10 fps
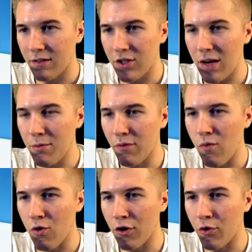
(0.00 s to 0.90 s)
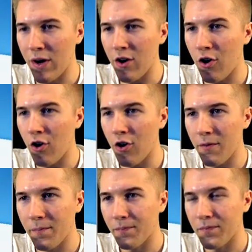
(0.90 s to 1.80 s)
Chamber of War, Great
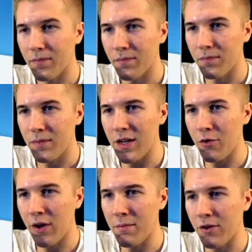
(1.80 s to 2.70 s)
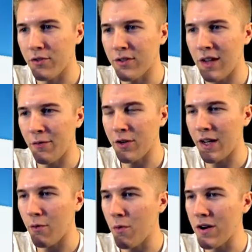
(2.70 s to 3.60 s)
Hall. Eat grand meals every
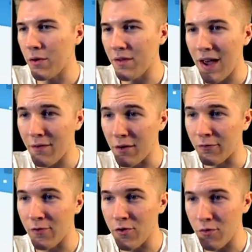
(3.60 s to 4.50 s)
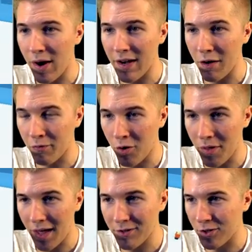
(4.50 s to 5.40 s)
day. Well, we don't even have enough food right now for all
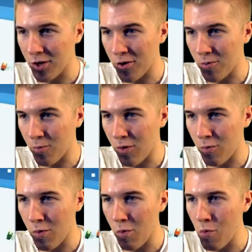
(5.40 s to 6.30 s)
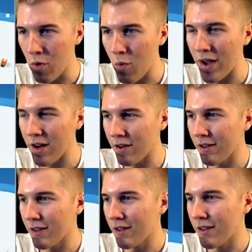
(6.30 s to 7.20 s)
that, so we'll, we'll, we'll wait.
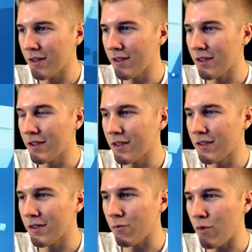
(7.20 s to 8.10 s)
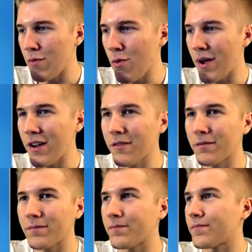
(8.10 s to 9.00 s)
We will wait.
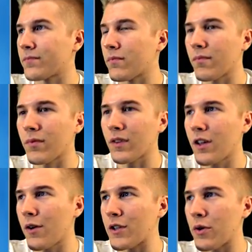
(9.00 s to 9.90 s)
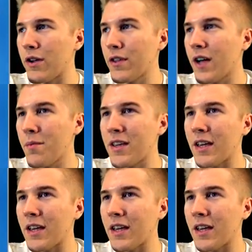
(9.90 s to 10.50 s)
Okay, so here they come